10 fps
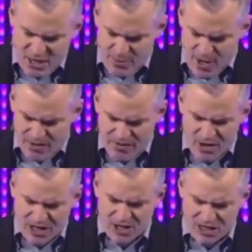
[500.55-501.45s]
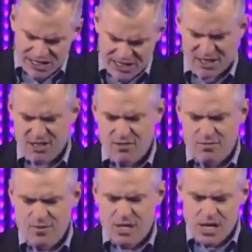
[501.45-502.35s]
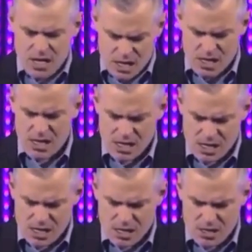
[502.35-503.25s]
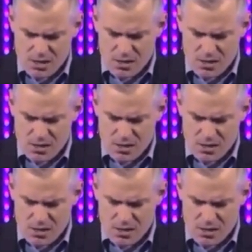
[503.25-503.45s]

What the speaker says: it says here I'm not a very good listener. Huh.